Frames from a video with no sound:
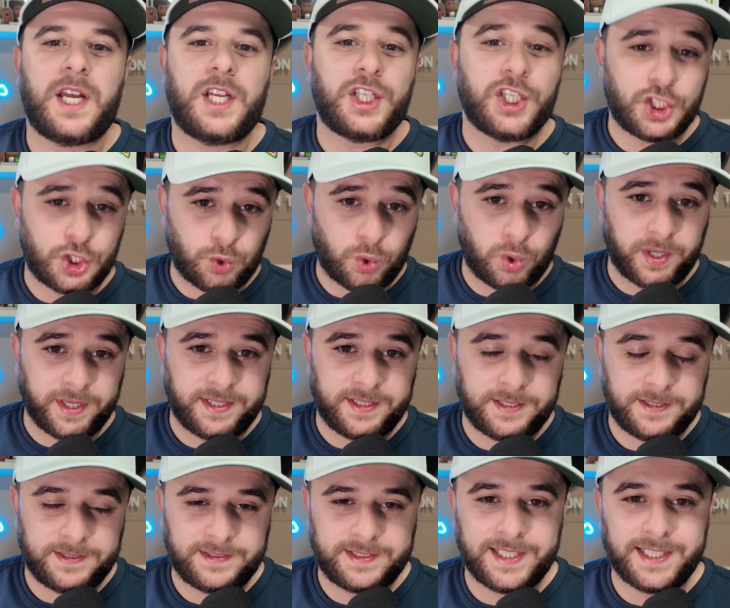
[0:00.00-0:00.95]

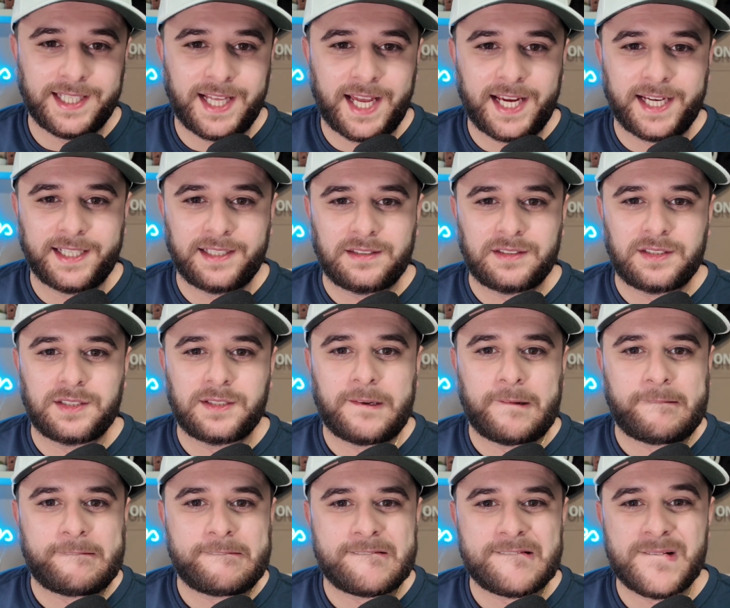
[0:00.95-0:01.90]
Detroit, the Lions.
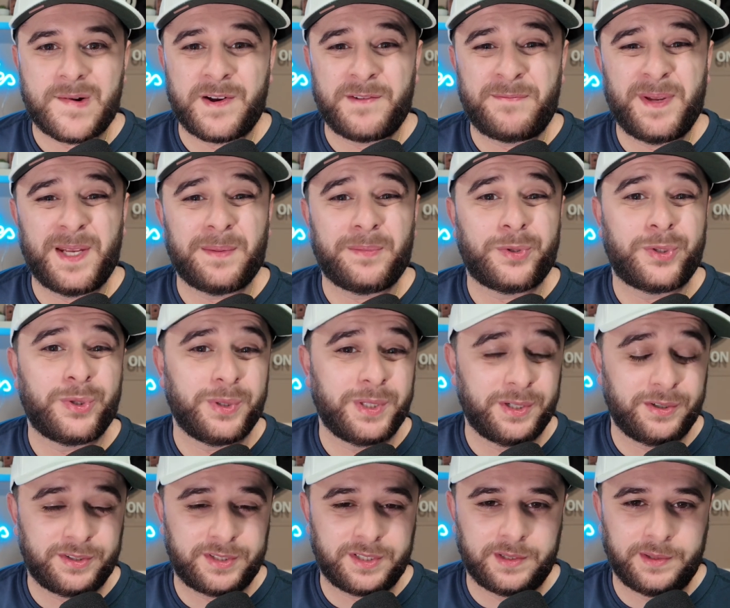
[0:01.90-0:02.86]
We beat them 2
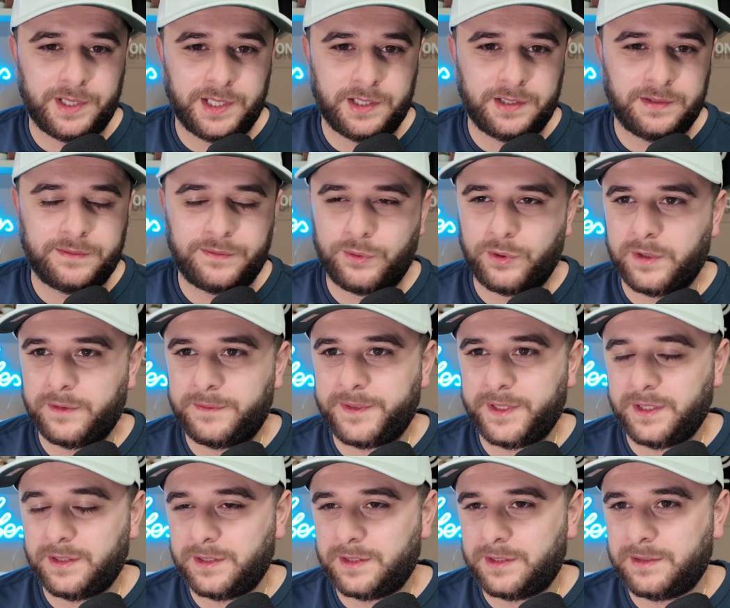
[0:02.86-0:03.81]
years in a row in Ford
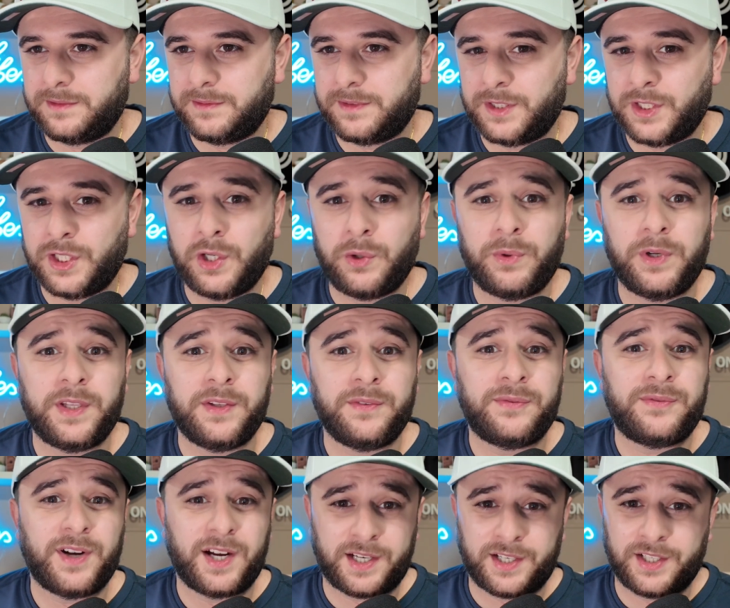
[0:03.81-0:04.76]
Field. They're really
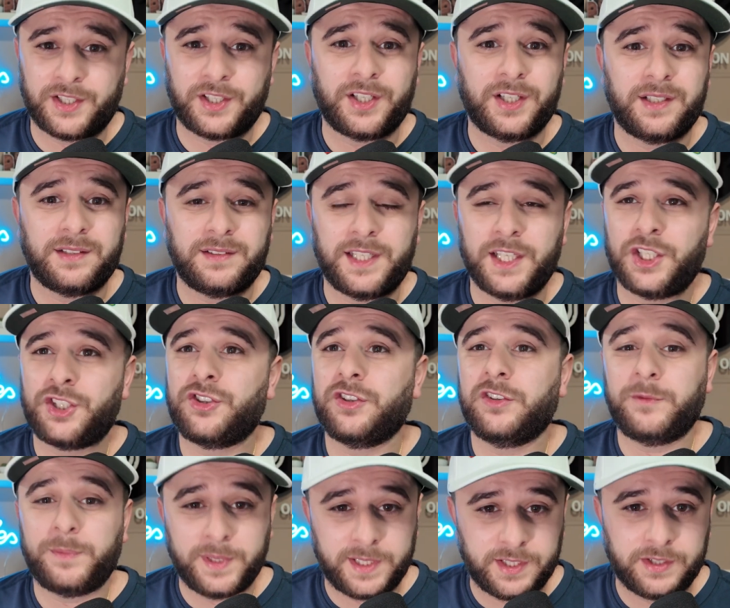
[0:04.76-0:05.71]
fucking good. They
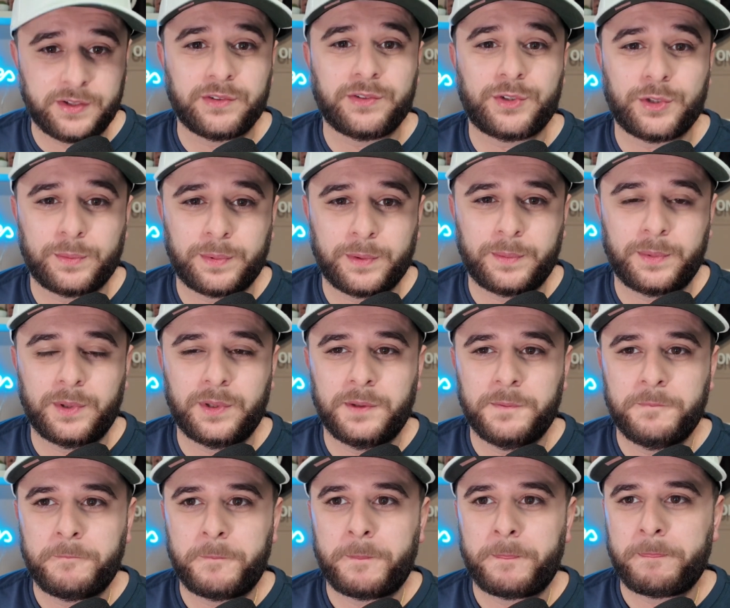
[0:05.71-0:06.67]
should have been in the Super Bowl.